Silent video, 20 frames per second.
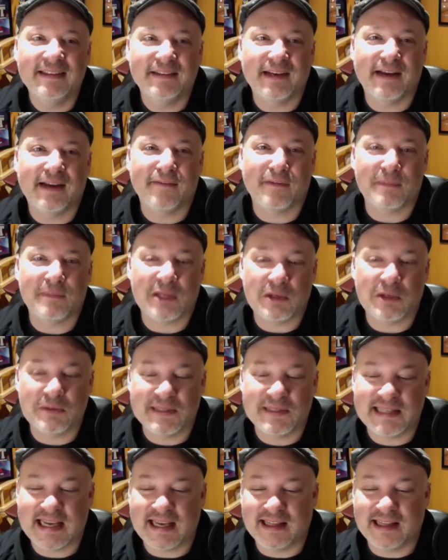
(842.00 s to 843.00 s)
from
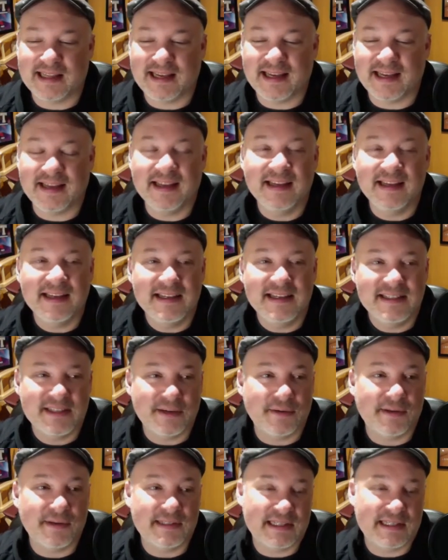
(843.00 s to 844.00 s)
UCLA.
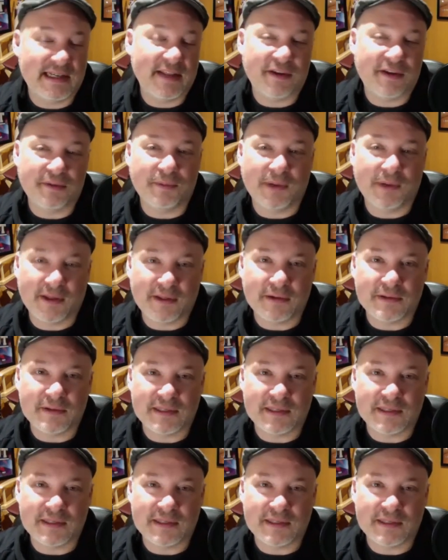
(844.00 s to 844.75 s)
So it's another one of those